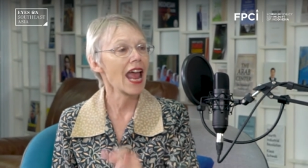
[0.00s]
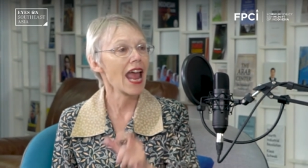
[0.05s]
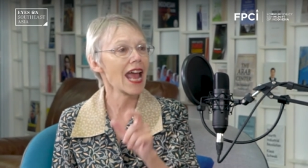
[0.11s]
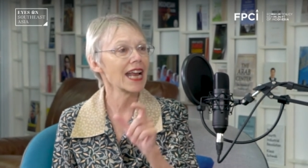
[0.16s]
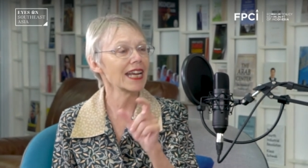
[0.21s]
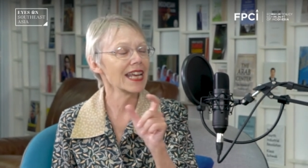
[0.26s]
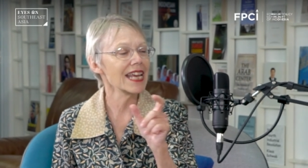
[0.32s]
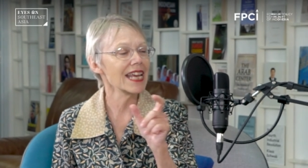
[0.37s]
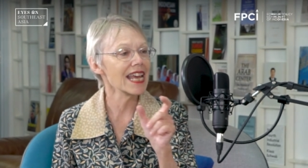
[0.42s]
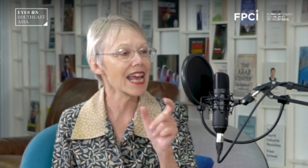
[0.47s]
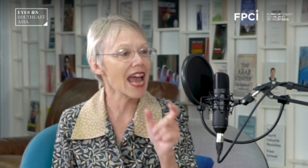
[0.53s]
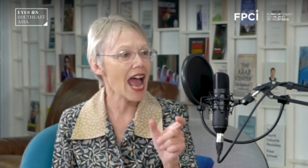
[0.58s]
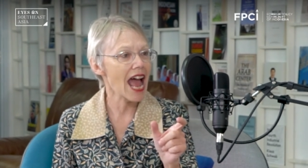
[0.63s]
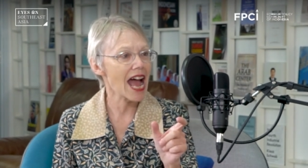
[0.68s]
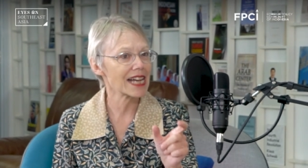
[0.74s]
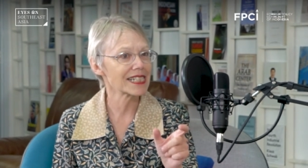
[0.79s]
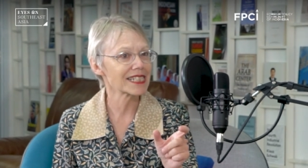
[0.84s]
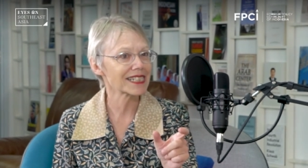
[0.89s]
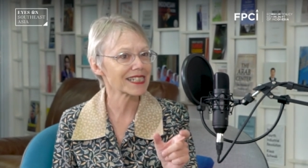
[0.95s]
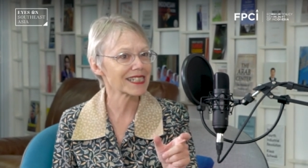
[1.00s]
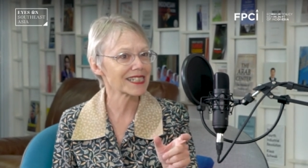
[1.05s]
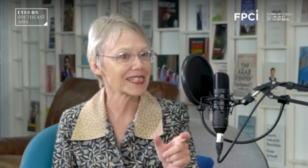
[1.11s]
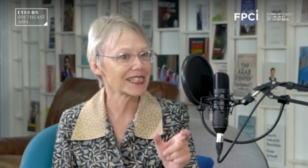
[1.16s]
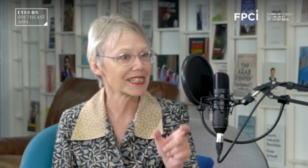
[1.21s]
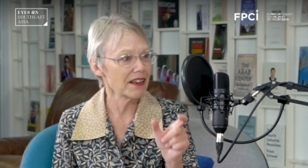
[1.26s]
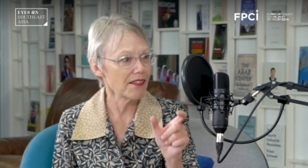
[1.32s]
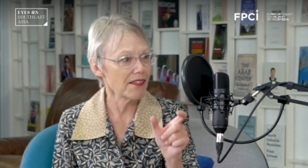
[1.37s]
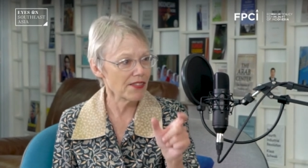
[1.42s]
And he
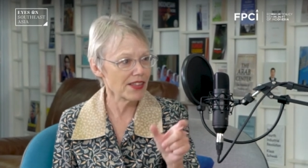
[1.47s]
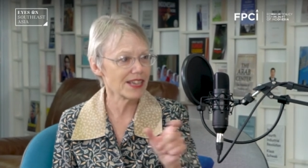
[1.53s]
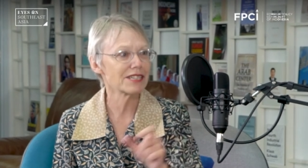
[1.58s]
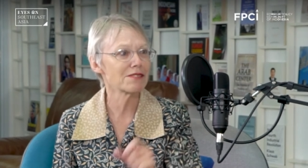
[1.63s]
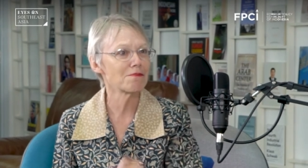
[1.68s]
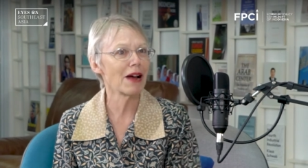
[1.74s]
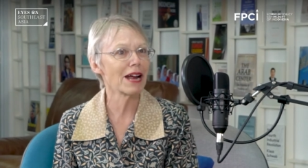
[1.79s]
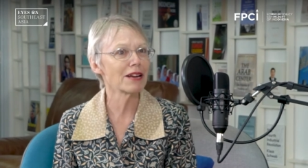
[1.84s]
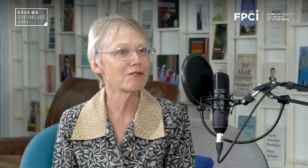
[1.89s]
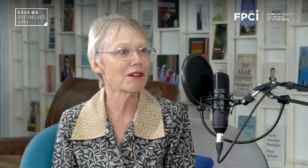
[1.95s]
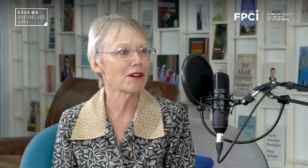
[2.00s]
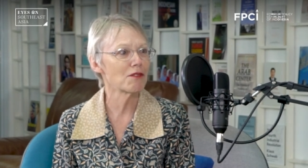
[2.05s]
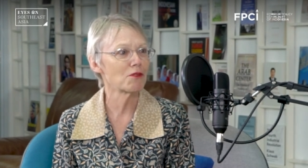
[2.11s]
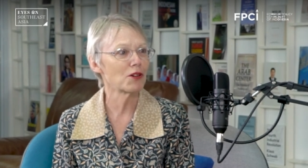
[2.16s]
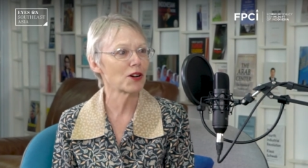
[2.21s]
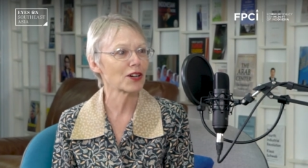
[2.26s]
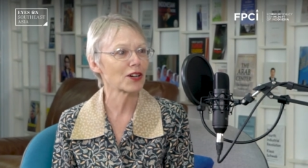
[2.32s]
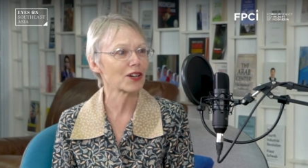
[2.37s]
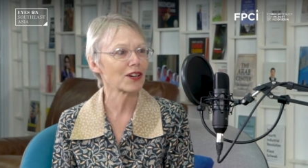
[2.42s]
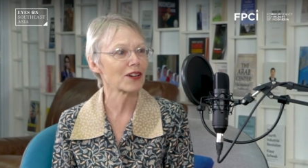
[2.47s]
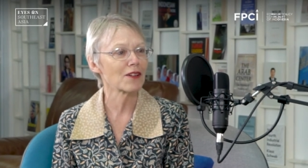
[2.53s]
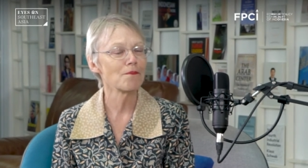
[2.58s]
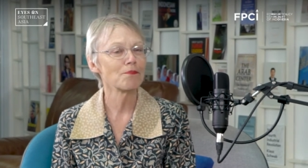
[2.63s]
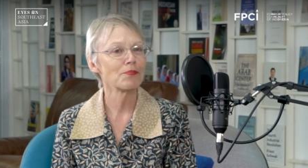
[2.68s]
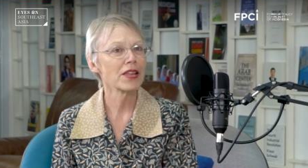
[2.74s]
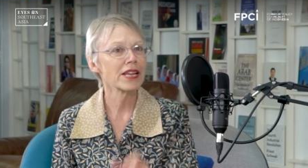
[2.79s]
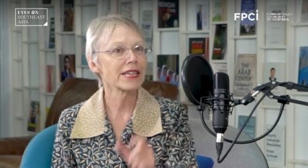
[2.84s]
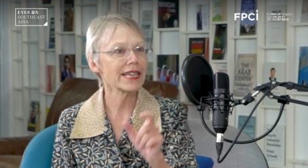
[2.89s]
asks this migrant worker
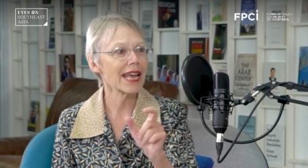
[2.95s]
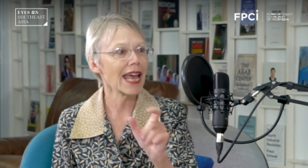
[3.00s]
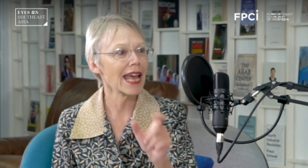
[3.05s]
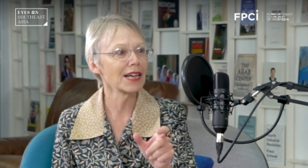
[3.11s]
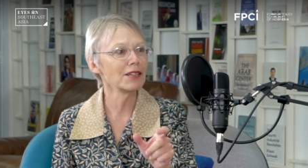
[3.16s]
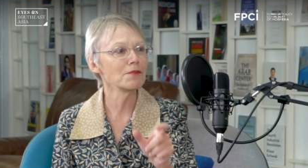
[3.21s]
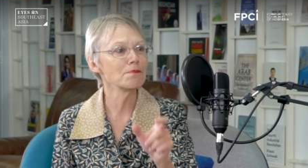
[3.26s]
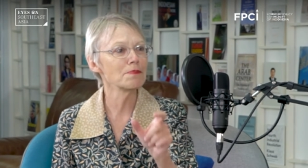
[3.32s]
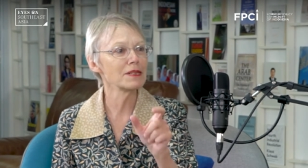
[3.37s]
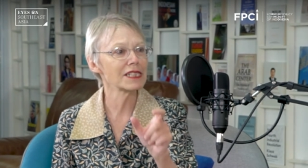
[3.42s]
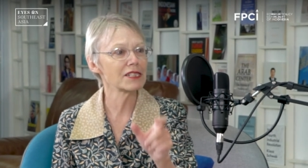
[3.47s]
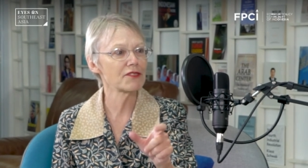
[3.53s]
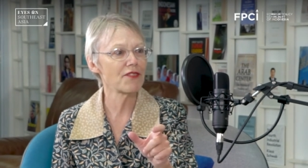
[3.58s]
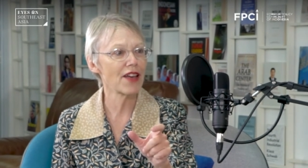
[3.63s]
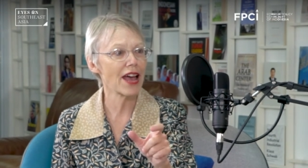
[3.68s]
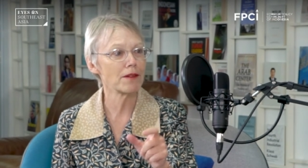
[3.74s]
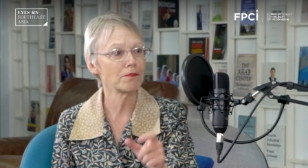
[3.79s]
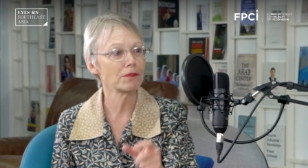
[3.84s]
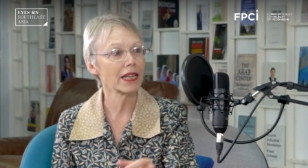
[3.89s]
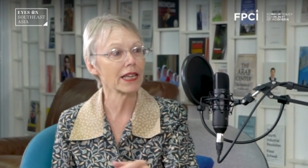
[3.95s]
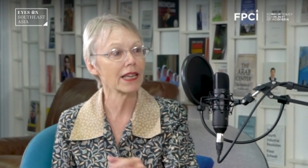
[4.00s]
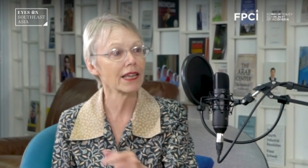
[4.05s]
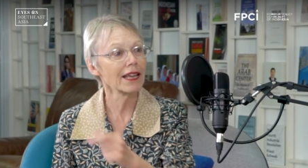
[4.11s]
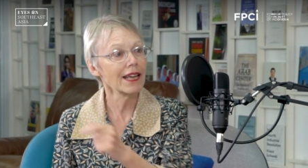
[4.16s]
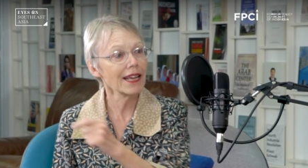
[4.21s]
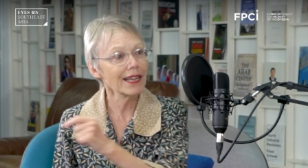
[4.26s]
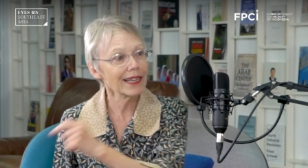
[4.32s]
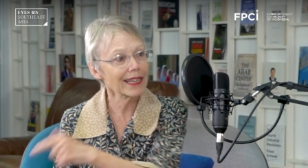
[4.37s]
to help his family
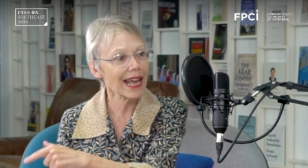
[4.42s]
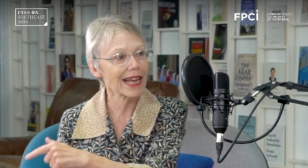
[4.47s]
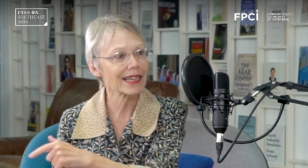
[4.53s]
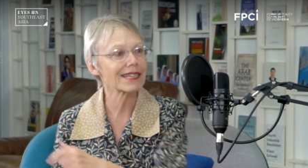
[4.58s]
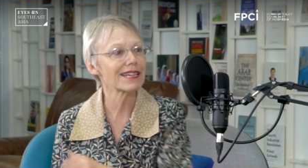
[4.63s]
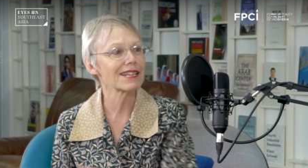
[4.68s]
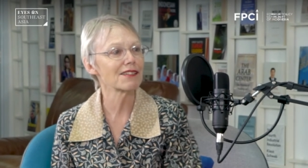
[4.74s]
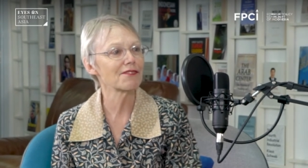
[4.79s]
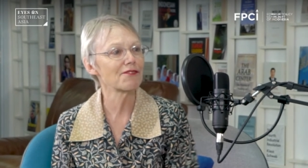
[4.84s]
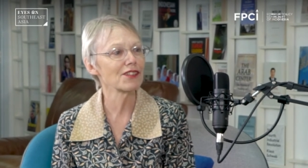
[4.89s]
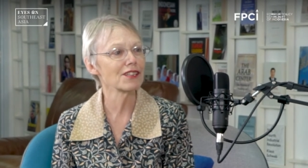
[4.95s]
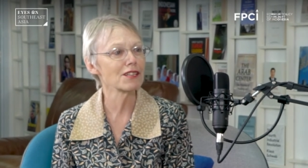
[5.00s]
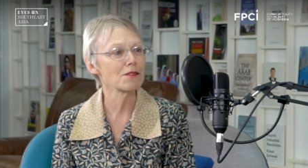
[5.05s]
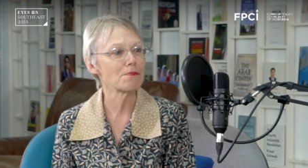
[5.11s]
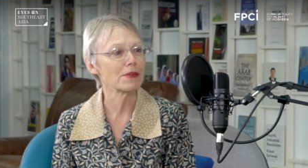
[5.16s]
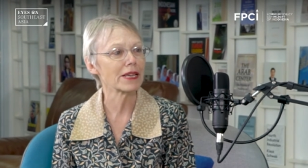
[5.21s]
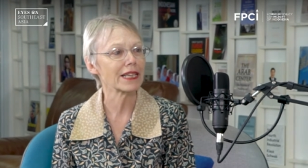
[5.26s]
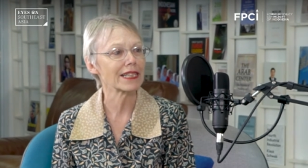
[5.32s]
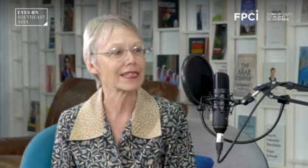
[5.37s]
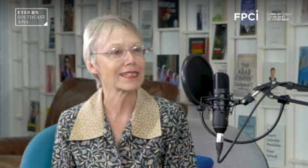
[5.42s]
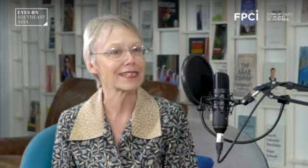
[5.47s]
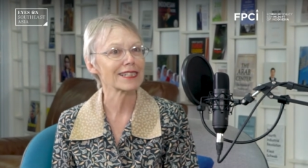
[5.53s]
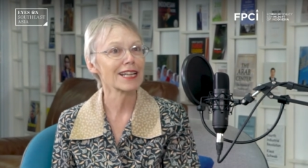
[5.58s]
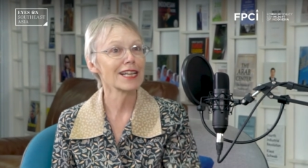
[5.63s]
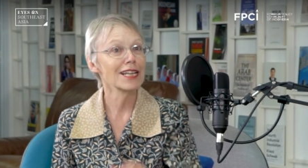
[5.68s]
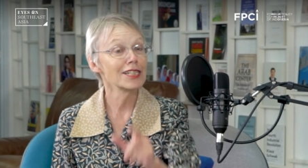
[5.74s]
get to the Philippines.